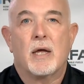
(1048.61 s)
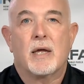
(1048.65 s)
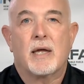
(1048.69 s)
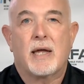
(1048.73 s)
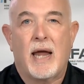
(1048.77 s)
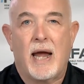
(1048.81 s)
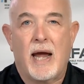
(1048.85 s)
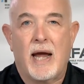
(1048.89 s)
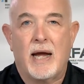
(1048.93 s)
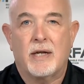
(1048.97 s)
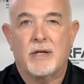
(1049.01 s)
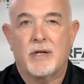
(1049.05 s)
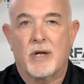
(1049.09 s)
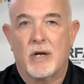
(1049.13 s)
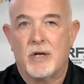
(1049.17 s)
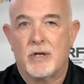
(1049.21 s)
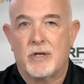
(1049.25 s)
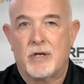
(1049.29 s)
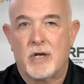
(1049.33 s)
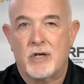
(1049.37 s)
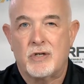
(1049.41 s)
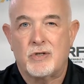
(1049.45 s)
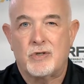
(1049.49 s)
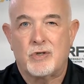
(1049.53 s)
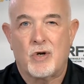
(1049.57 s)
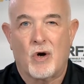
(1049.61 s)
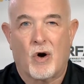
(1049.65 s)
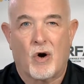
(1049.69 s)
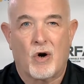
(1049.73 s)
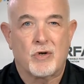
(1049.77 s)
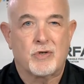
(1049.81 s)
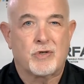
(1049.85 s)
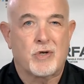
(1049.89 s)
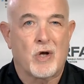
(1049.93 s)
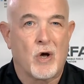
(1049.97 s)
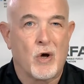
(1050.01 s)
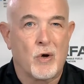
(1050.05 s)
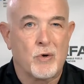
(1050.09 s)
kinked
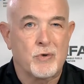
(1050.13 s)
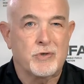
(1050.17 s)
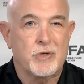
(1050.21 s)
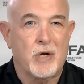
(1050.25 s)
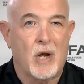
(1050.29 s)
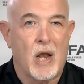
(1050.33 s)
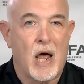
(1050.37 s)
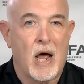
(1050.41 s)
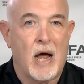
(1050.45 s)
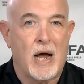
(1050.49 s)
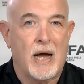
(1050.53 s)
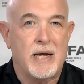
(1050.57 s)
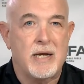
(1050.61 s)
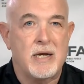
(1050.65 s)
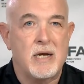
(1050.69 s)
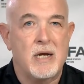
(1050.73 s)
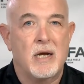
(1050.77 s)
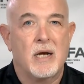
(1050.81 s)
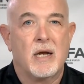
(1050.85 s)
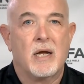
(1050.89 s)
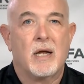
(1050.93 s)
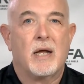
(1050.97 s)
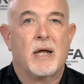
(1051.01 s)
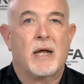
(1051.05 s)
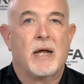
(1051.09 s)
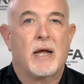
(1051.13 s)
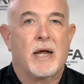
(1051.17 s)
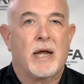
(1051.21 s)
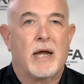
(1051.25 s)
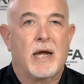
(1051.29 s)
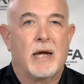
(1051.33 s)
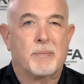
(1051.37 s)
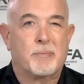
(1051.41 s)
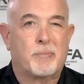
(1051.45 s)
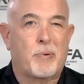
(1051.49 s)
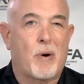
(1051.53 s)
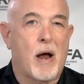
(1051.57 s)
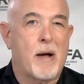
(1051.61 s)
discharge hose line,
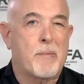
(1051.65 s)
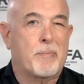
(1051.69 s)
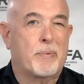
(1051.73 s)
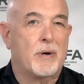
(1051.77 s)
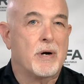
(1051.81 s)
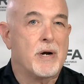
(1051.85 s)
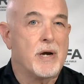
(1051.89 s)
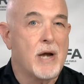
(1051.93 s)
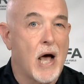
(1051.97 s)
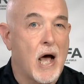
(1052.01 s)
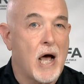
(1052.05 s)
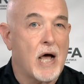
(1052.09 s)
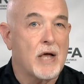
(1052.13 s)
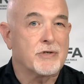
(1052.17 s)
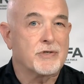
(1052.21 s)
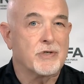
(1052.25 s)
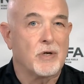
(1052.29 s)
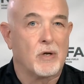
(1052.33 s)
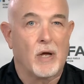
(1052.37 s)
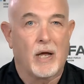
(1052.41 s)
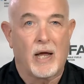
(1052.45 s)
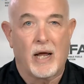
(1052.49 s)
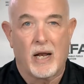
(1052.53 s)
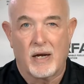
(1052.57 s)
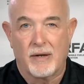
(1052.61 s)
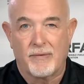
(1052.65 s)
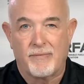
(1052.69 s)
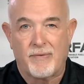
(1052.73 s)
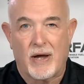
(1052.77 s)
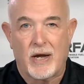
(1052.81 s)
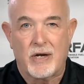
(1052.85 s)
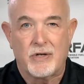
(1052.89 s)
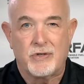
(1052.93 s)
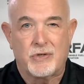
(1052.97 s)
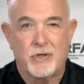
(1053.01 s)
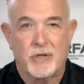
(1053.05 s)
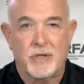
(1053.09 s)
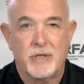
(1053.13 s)
improper nozzle
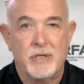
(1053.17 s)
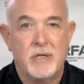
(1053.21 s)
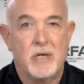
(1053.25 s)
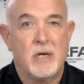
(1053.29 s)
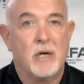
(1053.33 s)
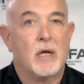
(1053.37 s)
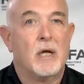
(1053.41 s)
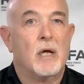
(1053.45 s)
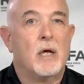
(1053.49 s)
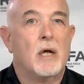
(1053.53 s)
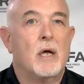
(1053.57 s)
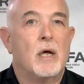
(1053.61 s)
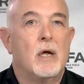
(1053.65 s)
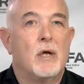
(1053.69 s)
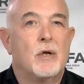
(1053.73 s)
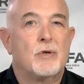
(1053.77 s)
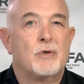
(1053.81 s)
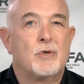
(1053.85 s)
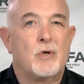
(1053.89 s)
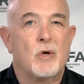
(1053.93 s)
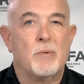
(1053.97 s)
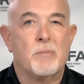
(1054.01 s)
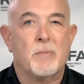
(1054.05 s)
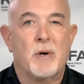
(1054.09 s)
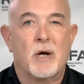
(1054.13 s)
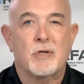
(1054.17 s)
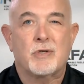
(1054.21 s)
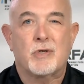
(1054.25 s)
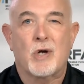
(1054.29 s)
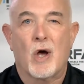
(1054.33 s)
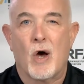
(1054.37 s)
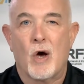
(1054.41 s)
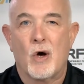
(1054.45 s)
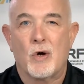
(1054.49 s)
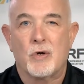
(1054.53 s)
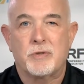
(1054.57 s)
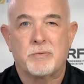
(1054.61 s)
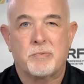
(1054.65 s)
elevation, too much
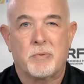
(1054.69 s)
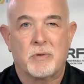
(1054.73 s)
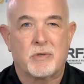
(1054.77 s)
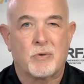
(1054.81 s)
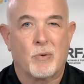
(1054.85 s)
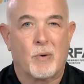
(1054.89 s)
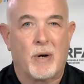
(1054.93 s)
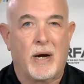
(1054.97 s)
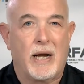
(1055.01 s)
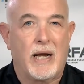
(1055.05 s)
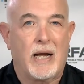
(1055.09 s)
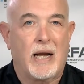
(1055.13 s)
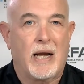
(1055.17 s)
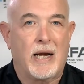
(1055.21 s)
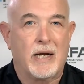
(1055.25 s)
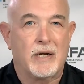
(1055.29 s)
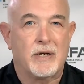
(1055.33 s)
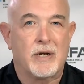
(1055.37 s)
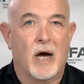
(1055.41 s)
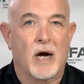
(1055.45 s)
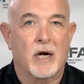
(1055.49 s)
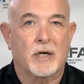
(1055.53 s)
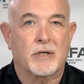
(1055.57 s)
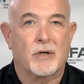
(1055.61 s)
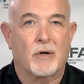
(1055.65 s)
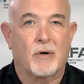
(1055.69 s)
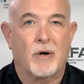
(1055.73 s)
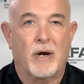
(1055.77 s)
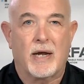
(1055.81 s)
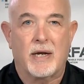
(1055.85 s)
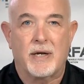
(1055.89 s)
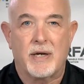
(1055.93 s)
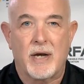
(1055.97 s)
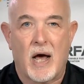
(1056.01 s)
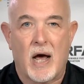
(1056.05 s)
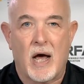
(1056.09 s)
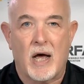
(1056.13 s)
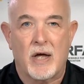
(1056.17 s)
hose between eductor
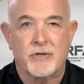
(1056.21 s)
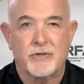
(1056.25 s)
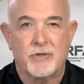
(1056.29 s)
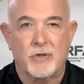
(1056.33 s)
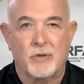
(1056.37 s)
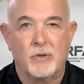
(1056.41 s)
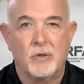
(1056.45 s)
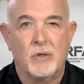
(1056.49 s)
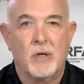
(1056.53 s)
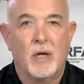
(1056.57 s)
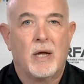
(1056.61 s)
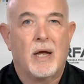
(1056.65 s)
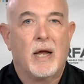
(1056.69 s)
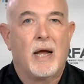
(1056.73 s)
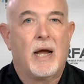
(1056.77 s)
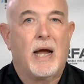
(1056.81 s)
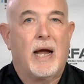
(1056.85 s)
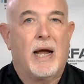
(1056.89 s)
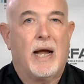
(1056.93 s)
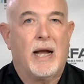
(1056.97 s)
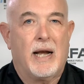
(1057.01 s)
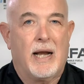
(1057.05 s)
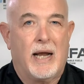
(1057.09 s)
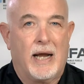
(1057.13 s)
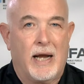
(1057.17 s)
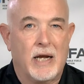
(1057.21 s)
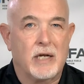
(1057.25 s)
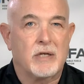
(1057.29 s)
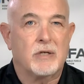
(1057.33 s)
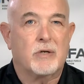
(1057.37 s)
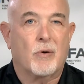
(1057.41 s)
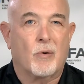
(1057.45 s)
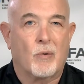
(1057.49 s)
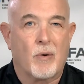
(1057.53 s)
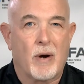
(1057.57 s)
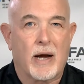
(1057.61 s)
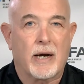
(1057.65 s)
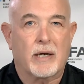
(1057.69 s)
and nozzle, and
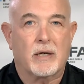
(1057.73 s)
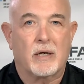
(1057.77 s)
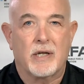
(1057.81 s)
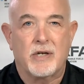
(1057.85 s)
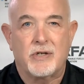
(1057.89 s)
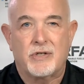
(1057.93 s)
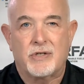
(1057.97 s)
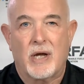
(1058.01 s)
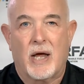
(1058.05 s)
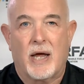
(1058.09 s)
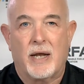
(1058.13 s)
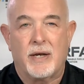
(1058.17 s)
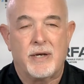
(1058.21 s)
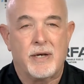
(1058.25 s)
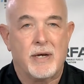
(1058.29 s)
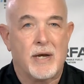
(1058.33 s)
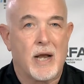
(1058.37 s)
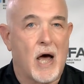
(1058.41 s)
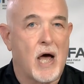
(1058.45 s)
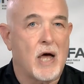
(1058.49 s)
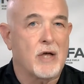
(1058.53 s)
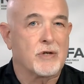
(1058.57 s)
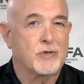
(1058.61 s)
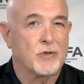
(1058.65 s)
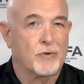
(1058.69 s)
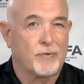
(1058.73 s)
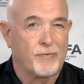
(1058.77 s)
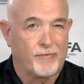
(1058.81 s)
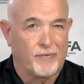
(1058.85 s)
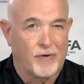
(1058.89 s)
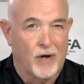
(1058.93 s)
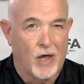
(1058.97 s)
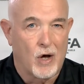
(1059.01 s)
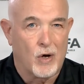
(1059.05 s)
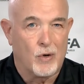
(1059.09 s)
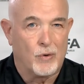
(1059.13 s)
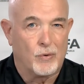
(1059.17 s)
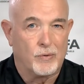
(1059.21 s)
incorrectly set nozzle
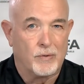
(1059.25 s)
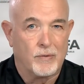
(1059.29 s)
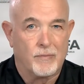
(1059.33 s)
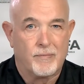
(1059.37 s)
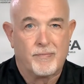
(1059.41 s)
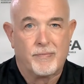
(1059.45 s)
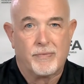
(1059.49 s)
flow.